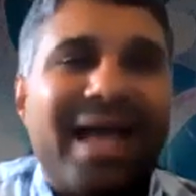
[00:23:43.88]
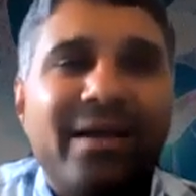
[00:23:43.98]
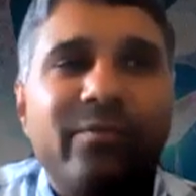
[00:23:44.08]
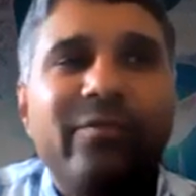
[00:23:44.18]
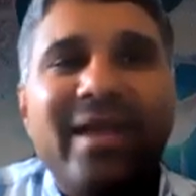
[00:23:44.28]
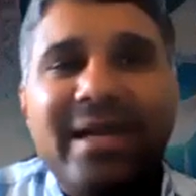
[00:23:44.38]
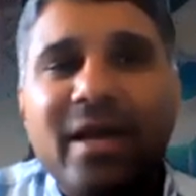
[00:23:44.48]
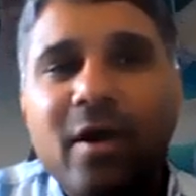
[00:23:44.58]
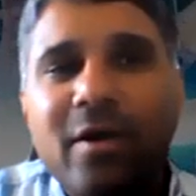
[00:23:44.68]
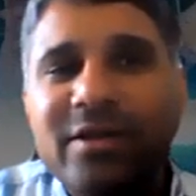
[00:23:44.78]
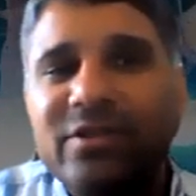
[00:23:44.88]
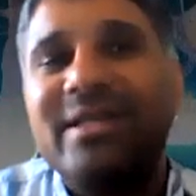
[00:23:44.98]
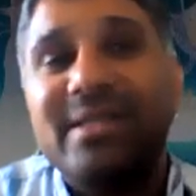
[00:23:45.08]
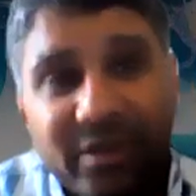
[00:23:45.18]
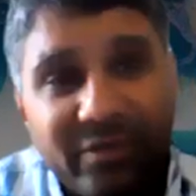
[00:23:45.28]
that window is
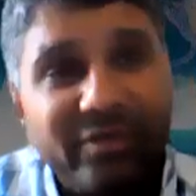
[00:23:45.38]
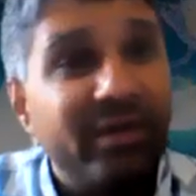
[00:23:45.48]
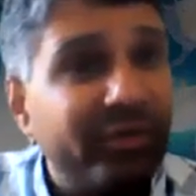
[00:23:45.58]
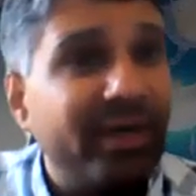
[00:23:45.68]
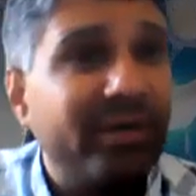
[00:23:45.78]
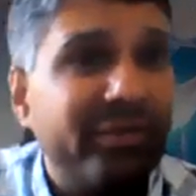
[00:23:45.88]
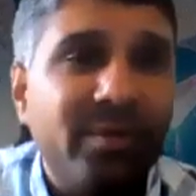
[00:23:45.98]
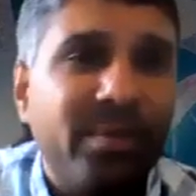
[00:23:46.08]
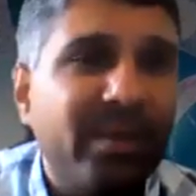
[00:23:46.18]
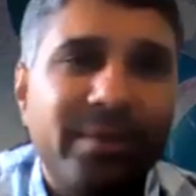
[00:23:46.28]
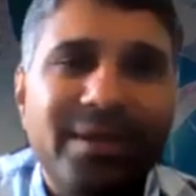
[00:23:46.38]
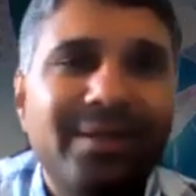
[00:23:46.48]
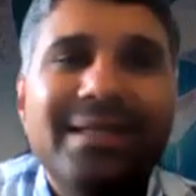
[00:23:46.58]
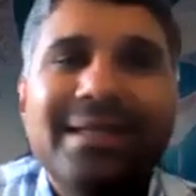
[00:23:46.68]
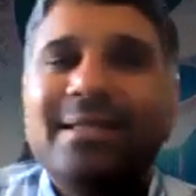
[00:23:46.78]
just different for different
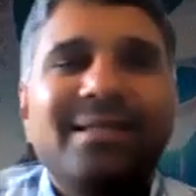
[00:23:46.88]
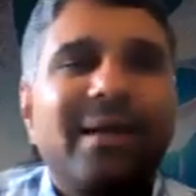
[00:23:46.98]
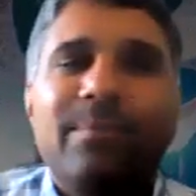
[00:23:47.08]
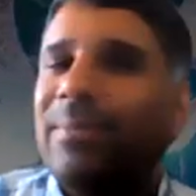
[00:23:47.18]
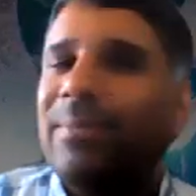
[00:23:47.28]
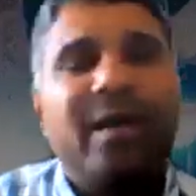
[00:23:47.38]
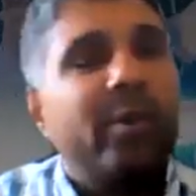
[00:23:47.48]
people. Some people are